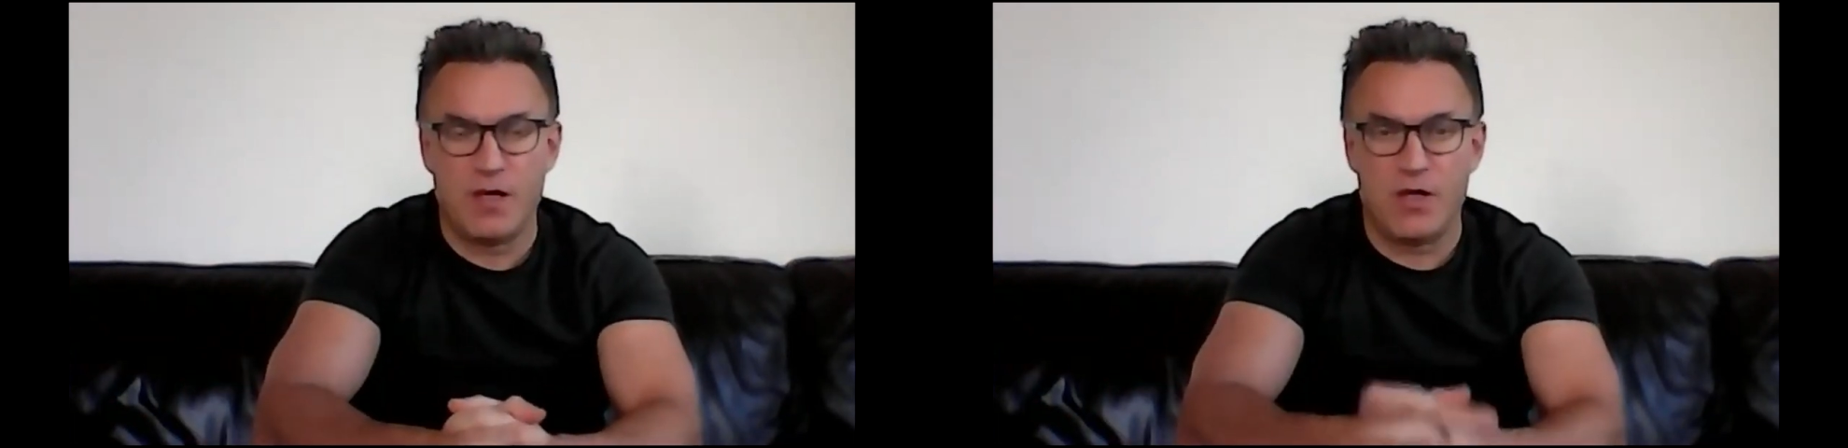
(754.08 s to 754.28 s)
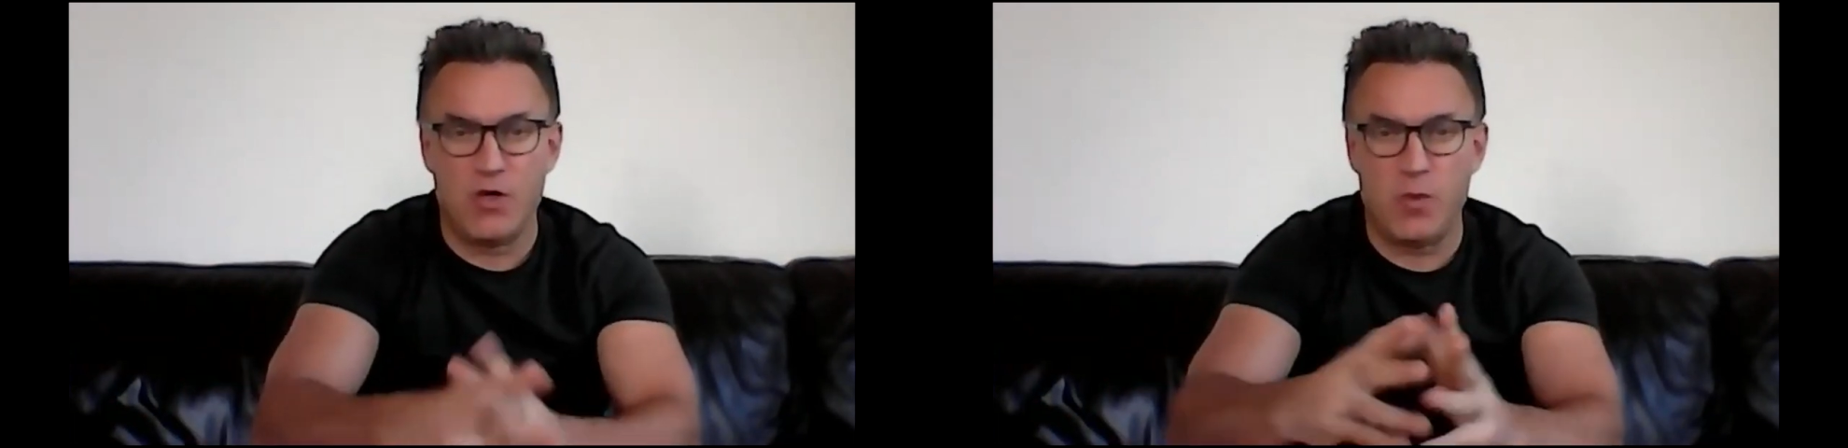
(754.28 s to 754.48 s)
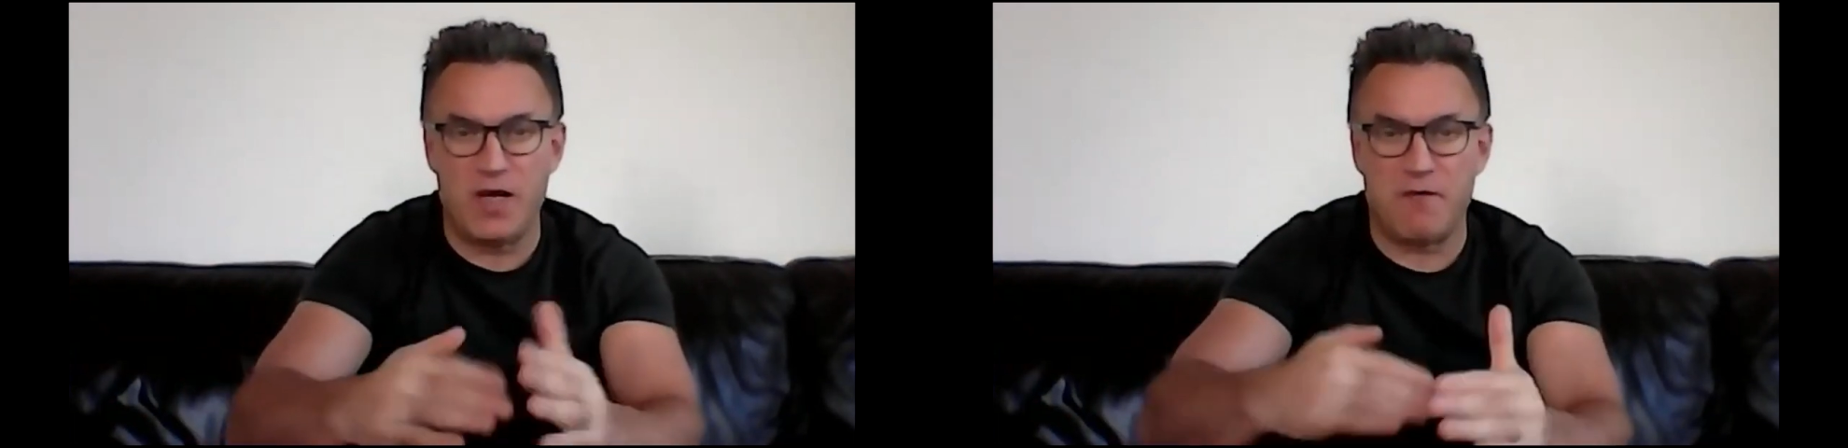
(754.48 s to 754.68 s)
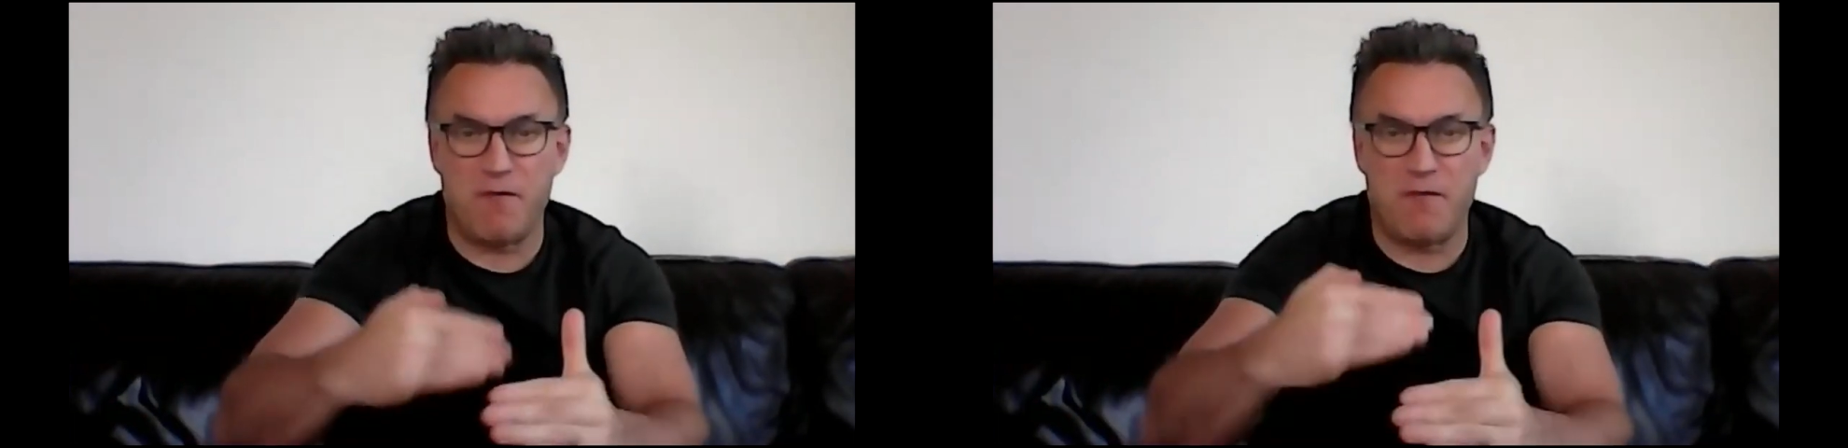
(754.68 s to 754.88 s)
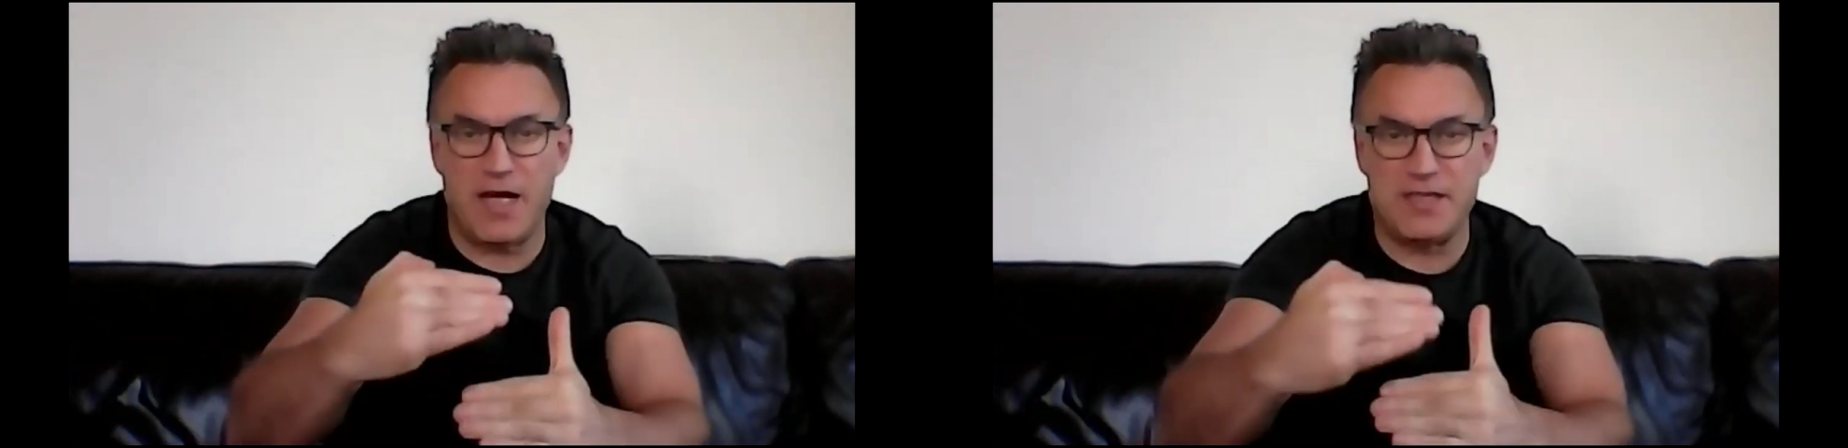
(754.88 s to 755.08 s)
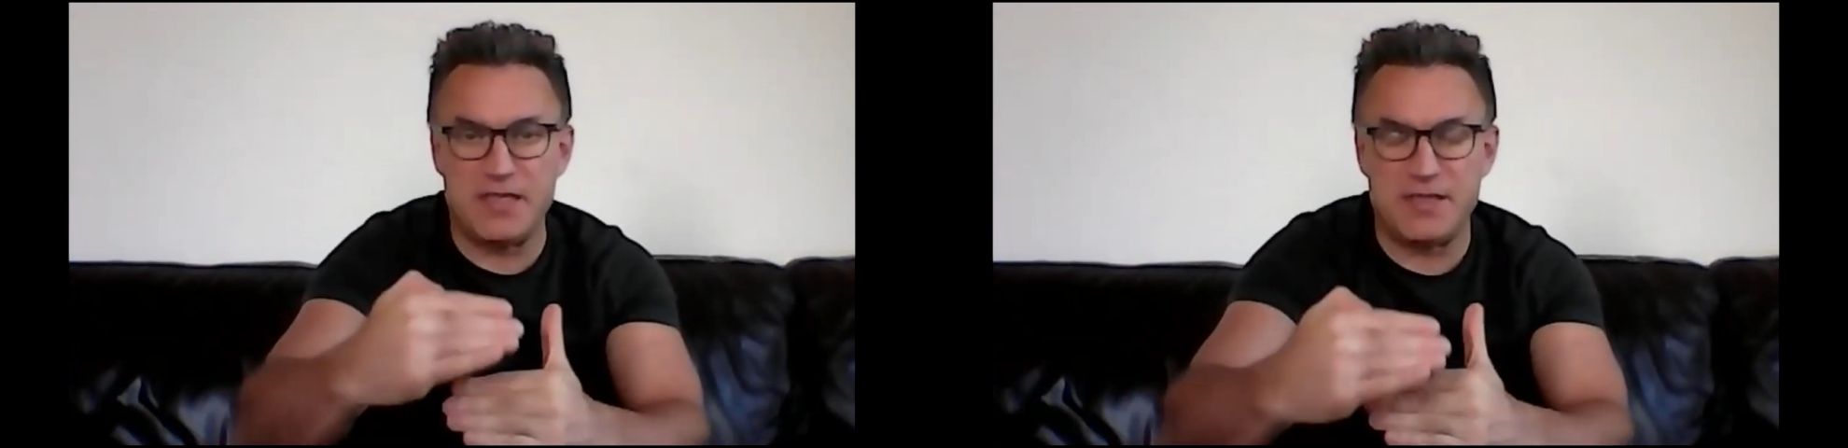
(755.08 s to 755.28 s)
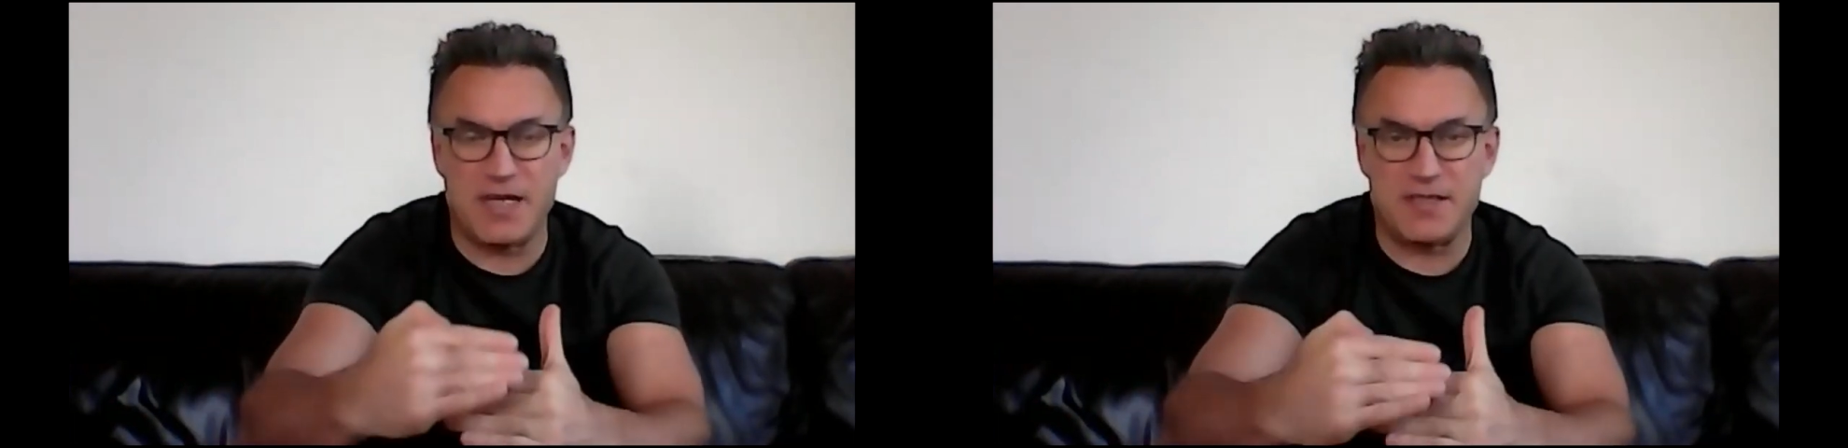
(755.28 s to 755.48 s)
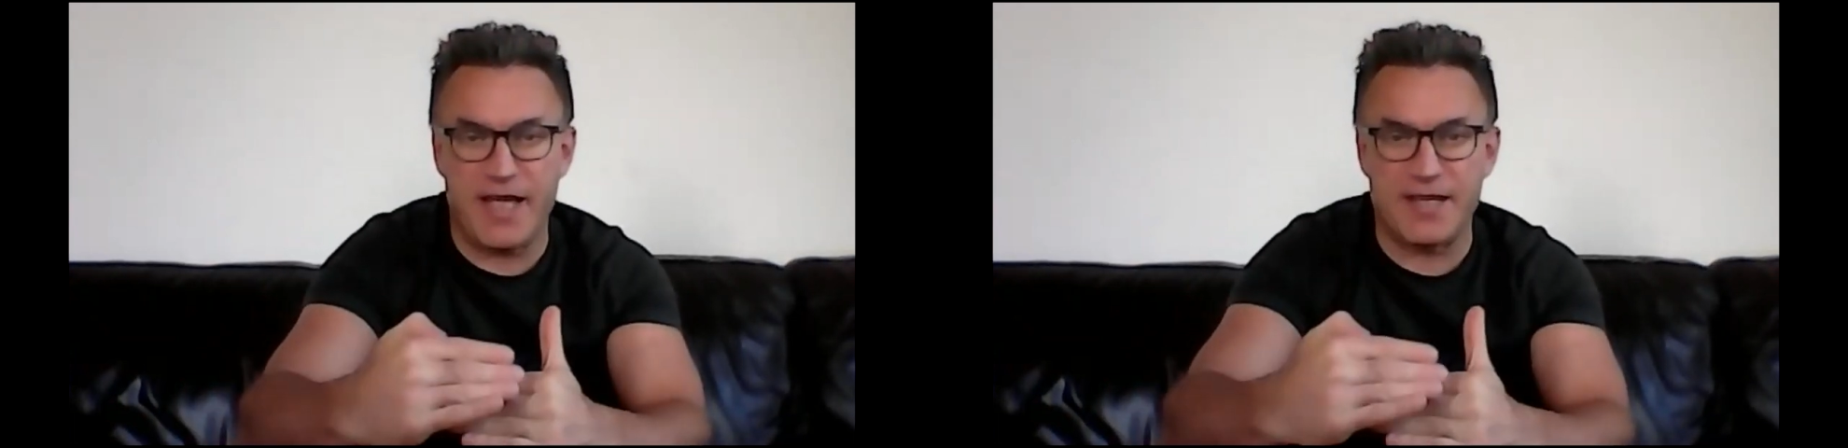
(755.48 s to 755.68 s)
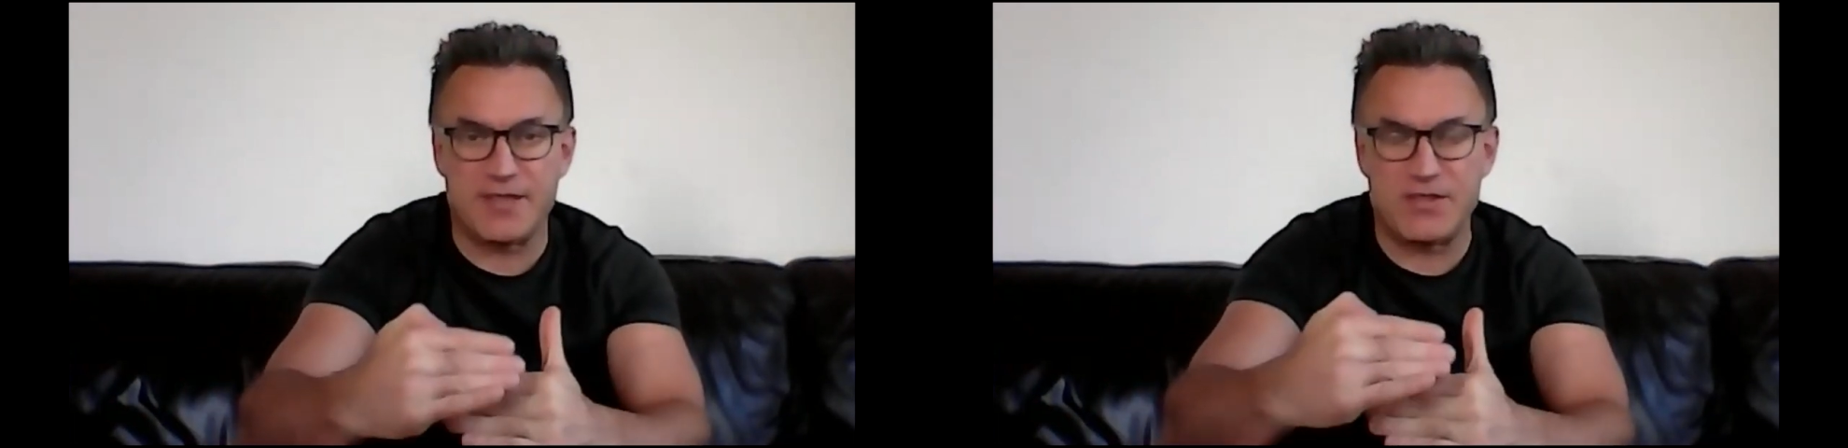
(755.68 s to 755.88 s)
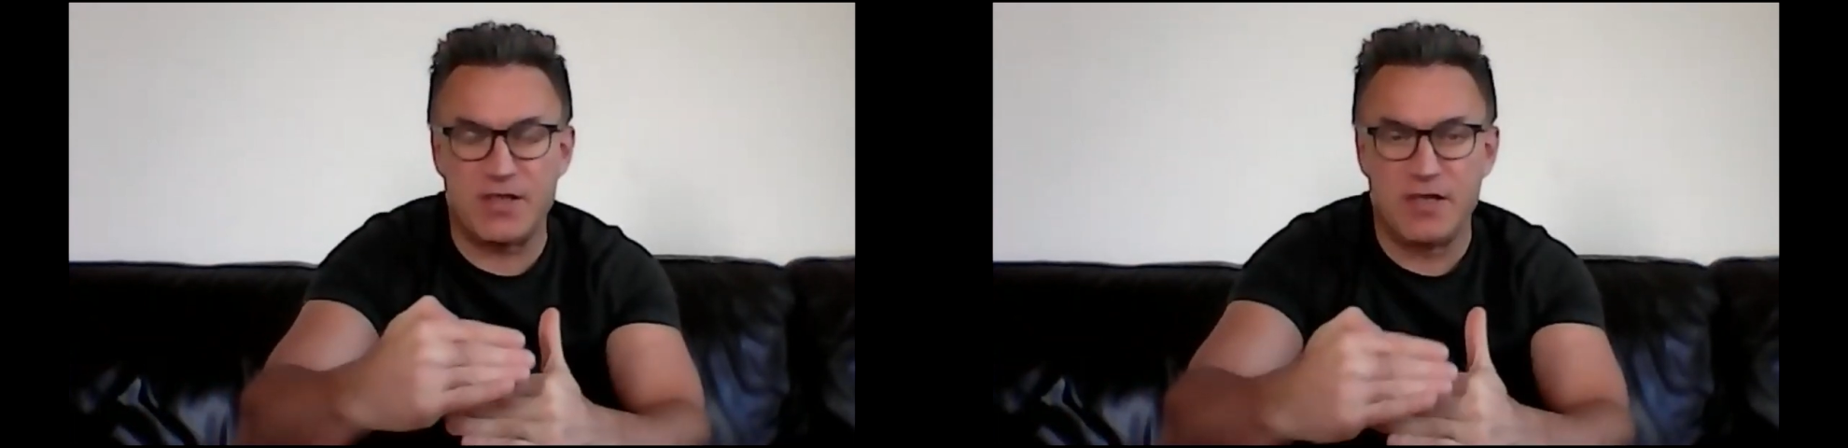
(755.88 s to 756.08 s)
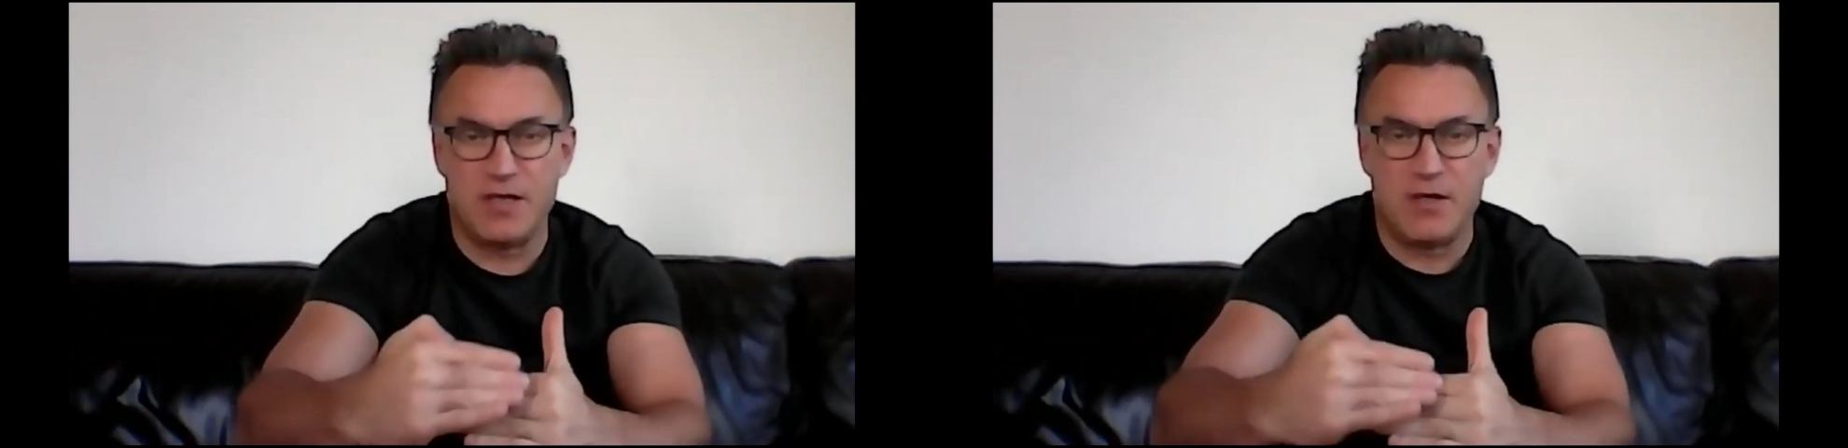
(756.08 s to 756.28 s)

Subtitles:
You will have flooded that text